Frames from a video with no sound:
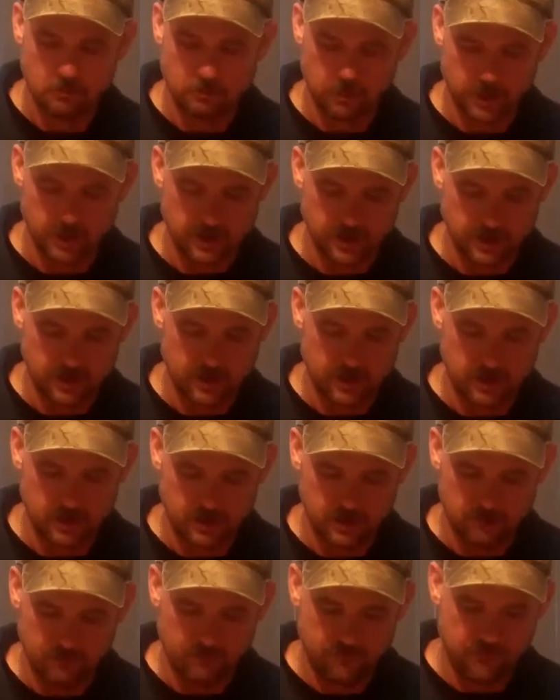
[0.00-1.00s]
But
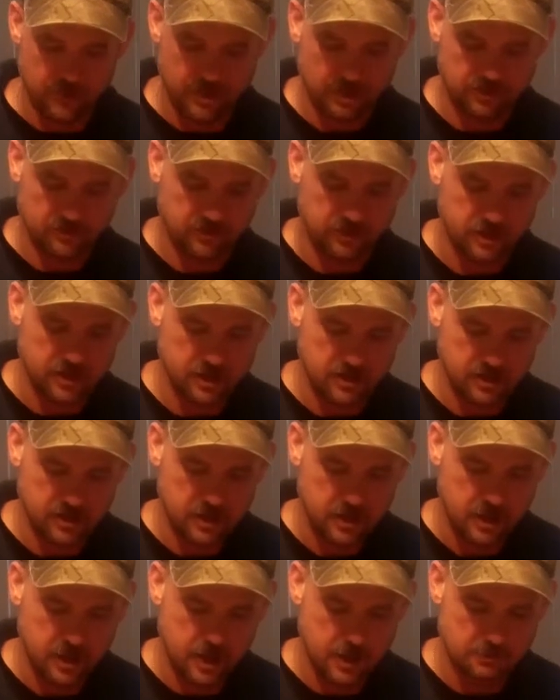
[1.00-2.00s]
it fits the
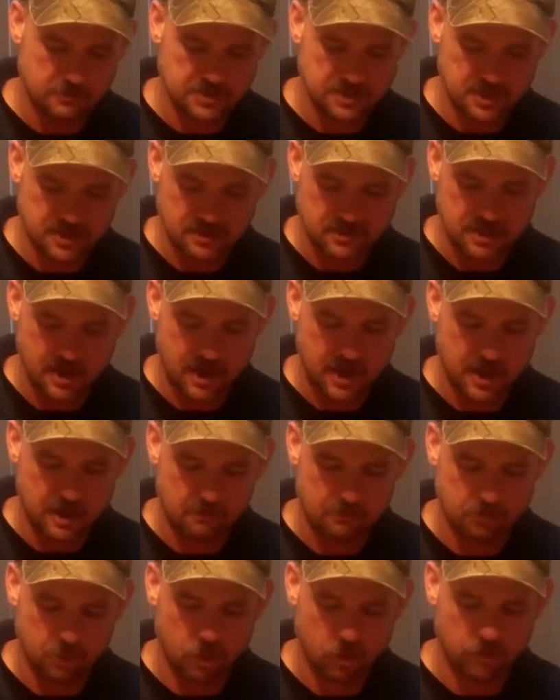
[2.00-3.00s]
exit
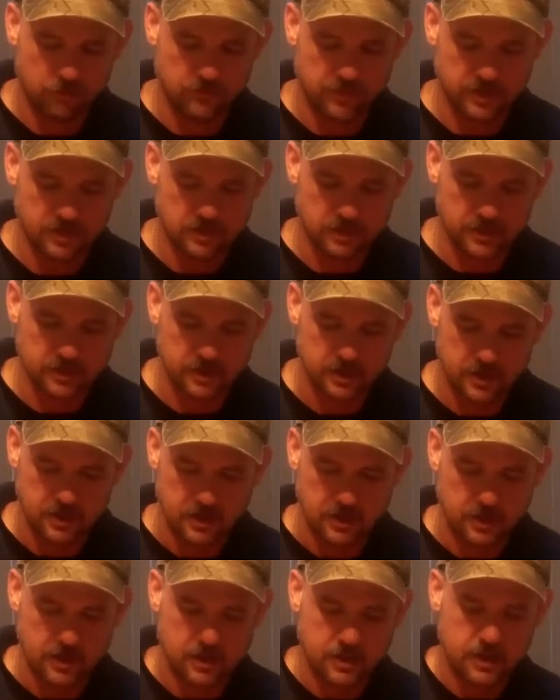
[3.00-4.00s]
tab perfectly,
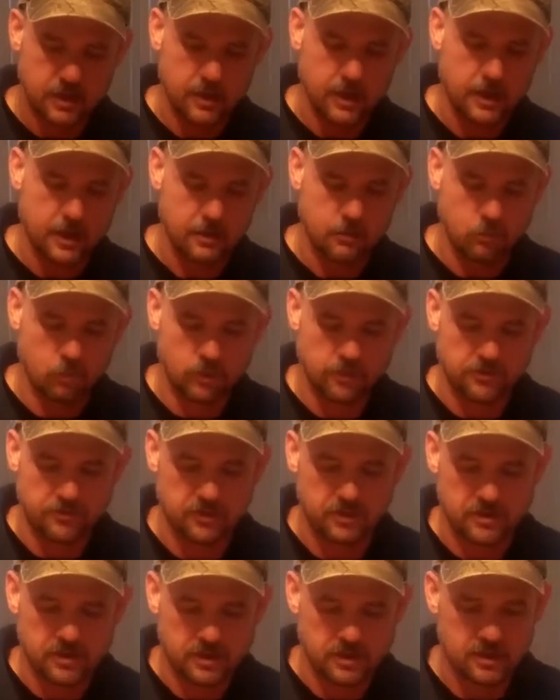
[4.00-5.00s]
and once
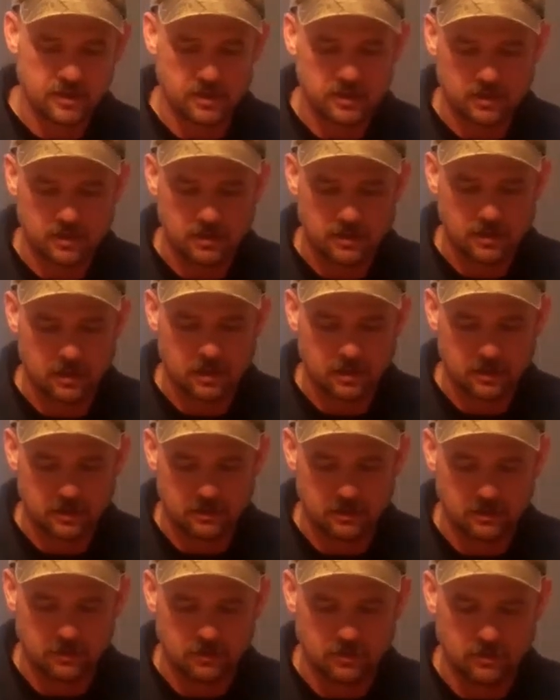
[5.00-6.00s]
again,
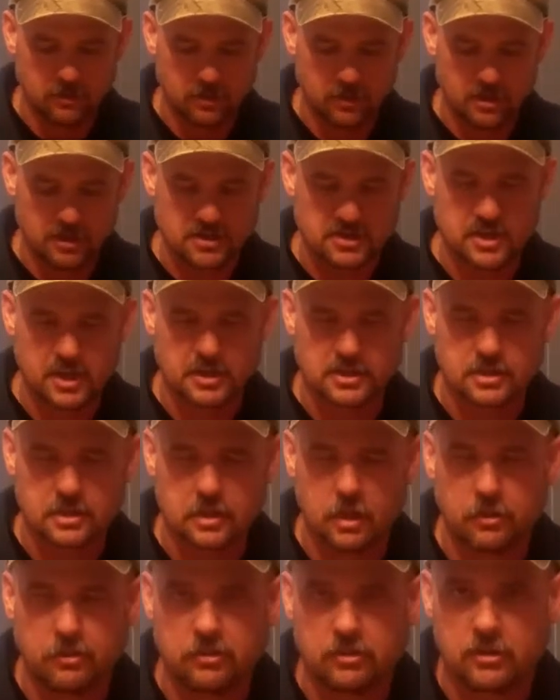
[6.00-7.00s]
it sits
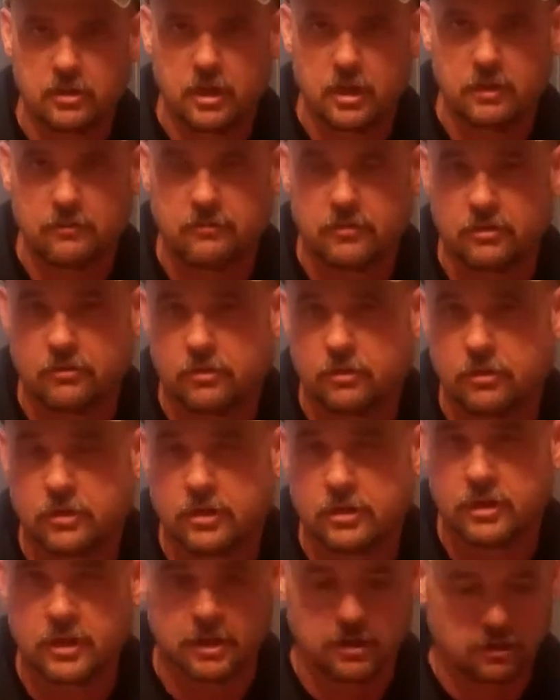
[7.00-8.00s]
close enough that you
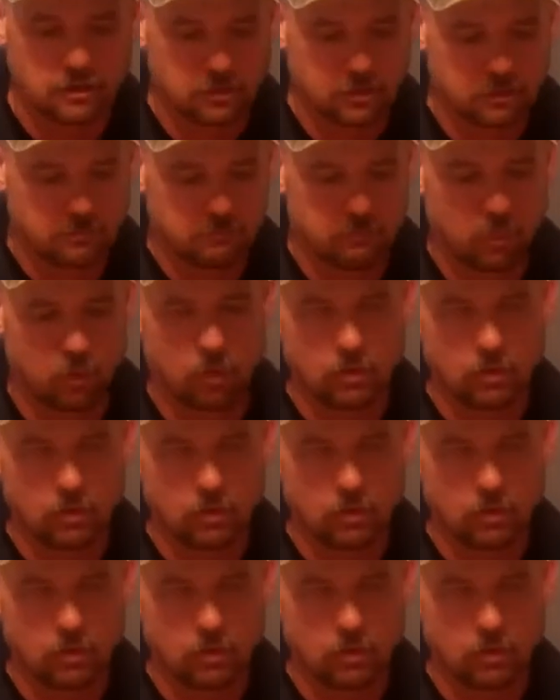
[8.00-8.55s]
can get good